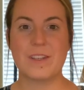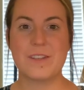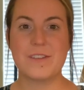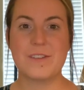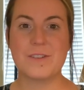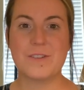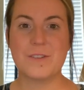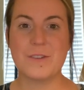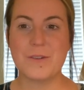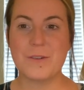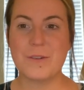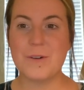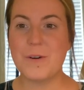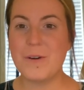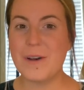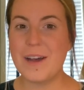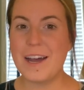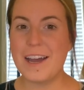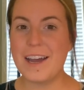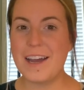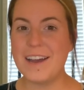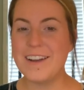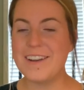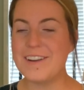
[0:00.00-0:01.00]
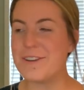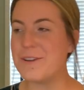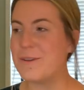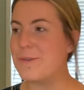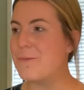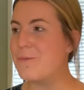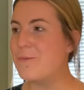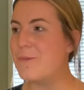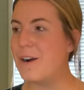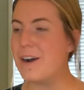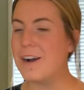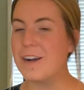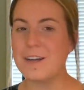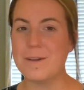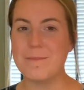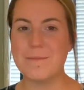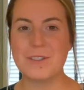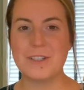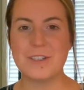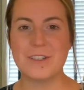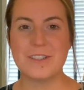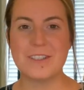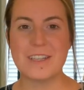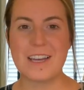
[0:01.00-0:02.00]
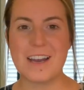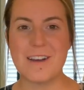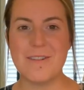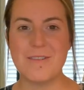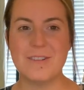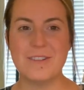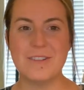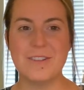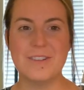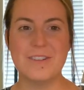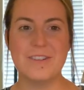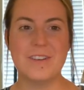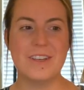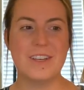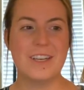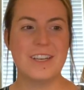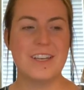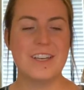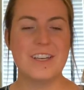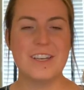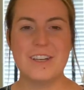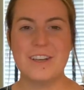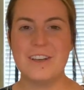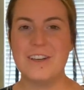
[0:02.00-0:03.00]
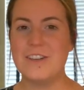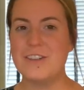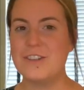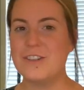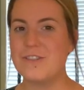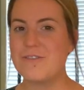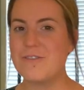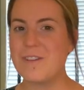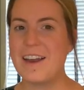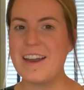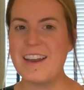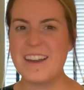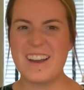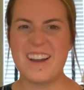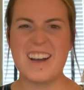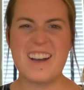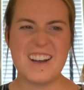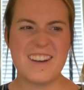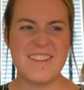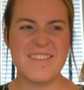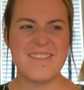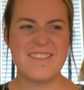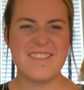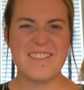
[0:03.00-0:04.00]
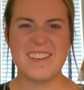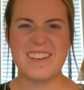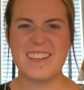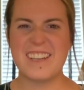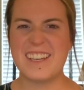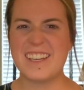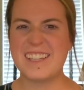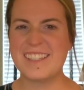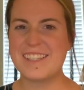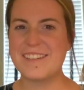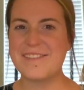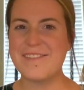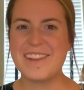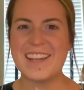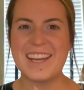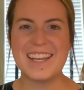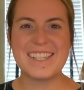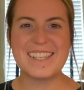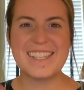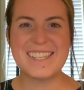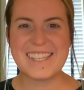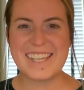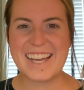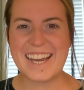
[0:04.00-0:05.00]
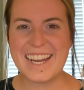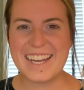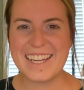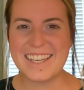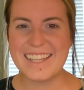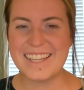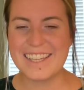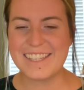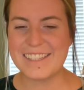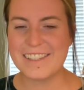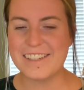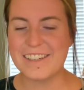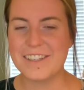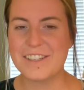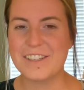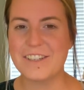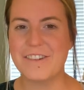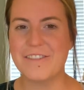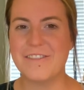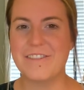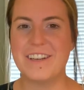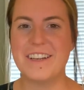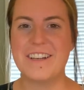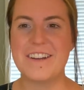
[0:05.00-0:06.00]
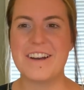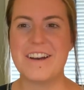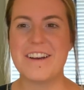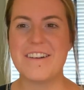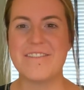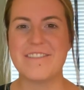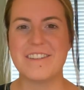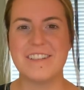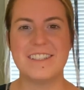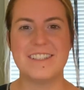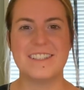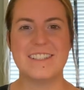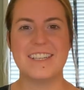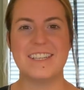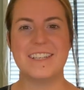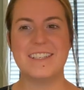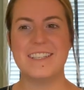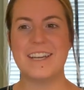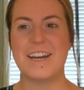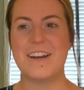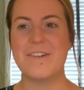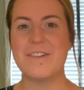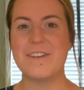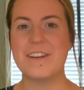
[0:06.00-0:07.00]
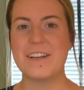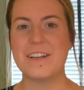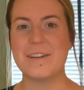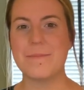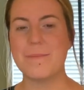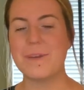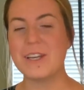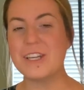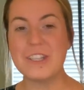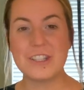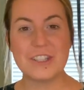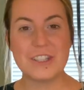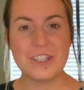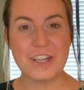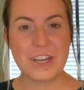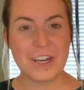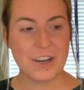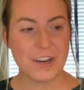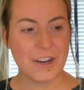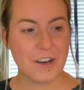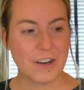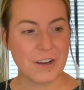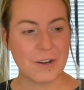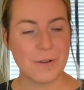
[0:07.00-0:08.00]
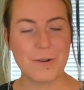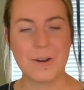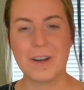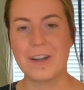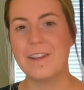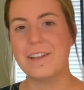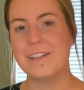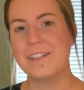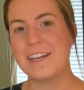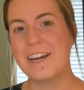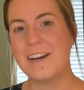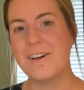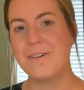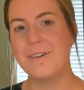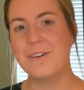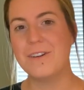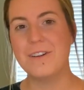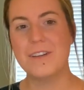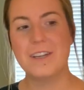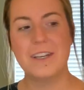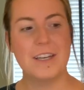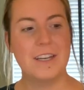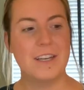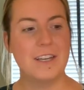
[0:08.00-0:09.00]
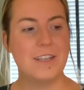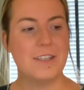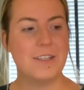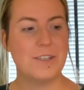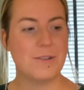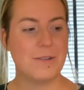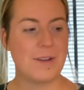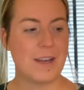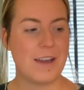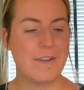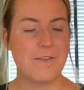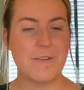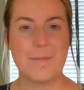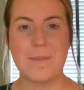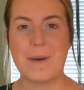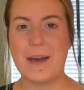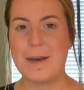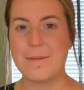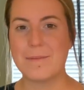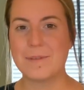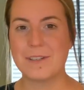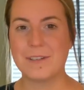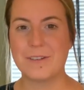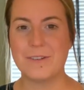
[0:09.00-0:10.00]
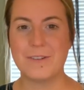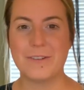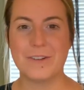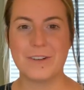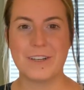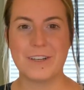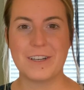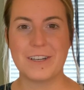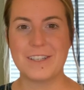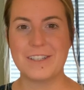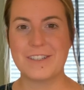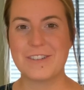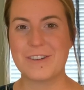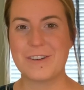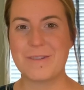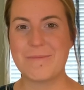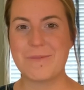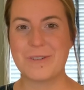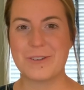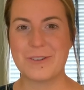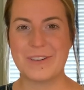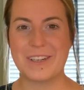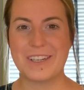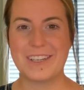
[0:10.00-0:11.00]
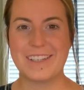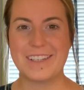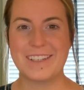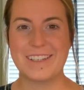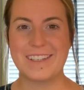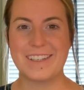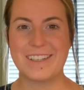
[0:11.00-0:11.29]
So you go ahead and you walk up to your towel, dry off, get some of that sand that stuck to your feet off, and sit down in a beach chair or on the towel to have a popsicle or an ice cream treat.